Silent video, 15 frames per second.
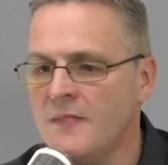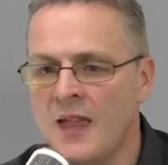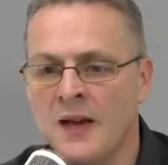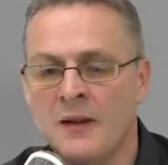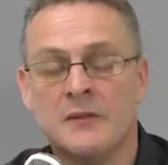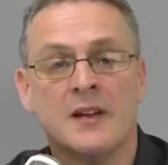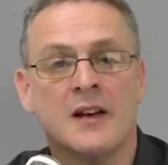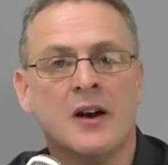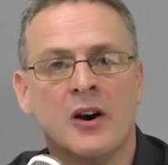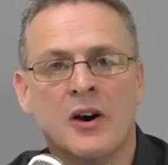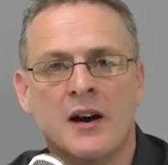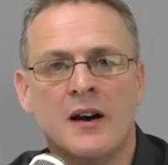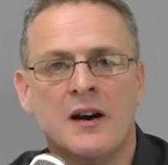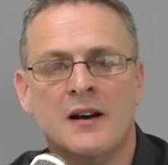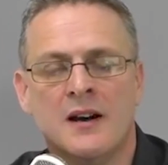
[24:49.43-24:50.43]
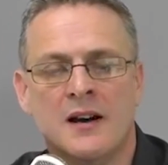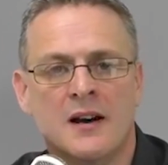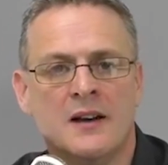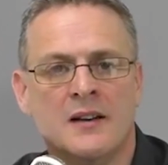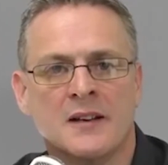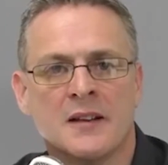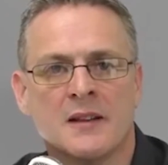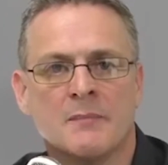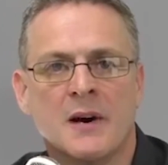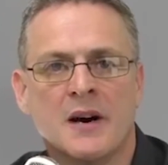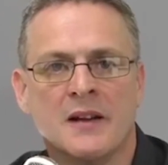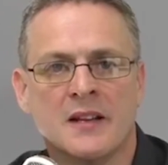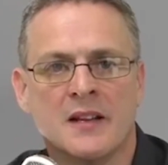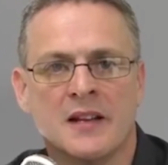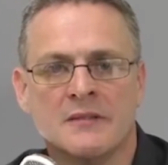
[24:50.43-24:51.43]
And another
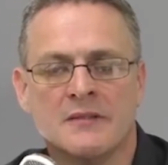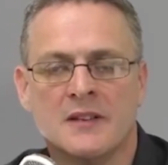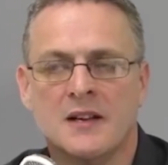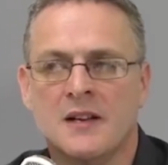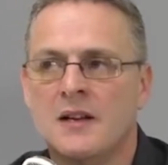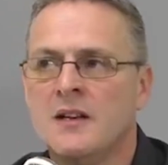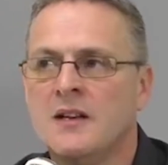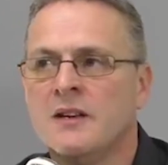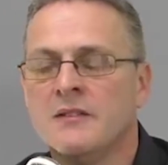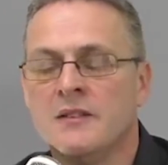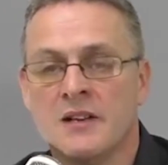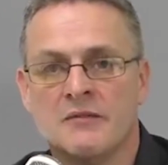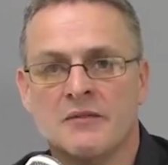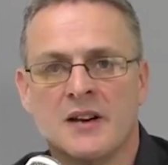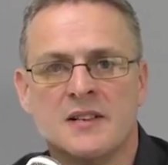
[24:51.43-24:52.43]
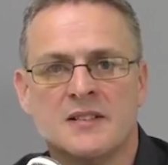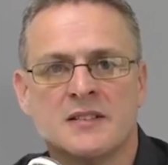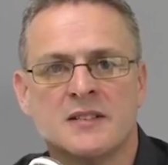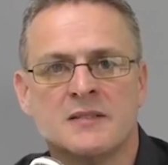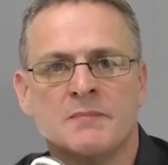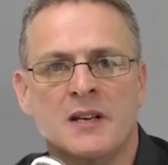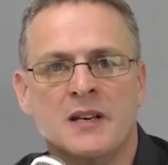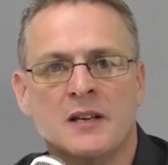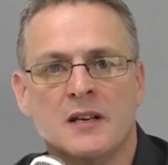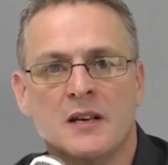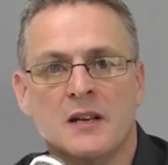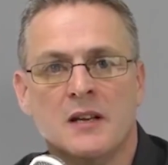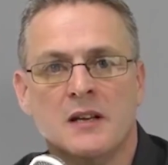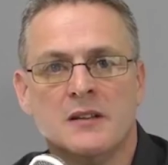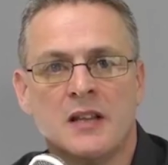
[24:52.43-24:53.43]
part of the advice has been
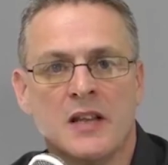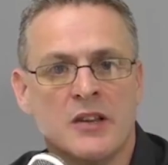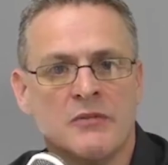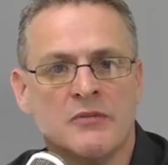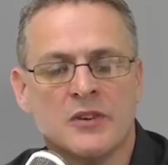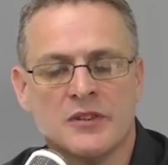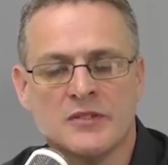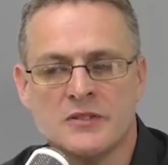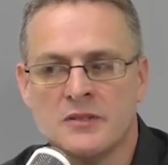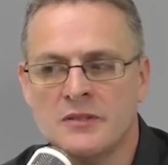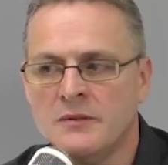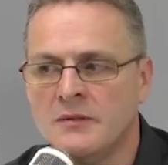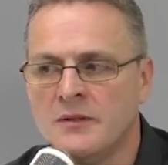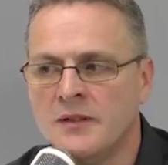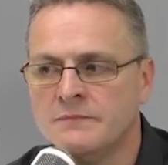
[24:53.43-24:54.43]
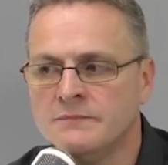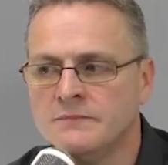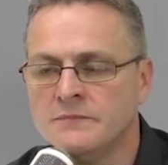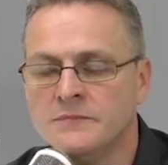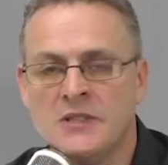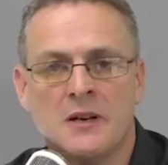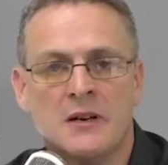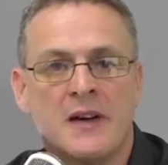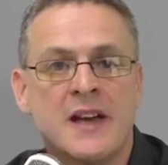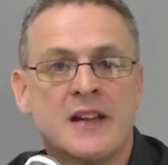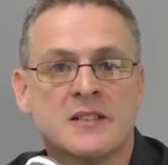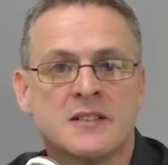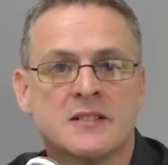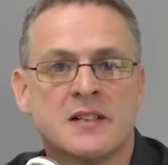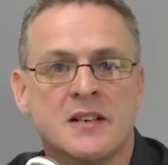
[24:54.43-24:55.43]
that you've got to,
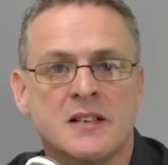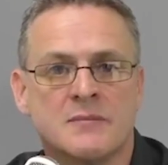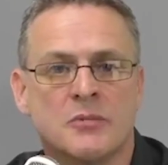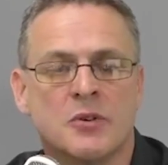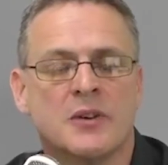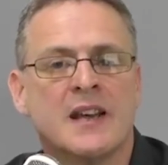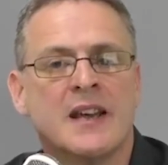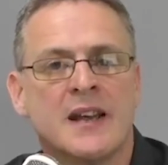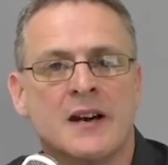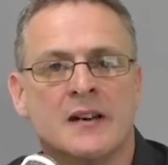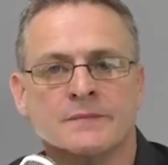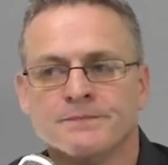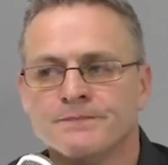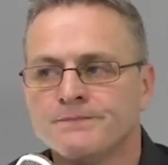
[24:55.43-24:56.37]
exercise more, get out.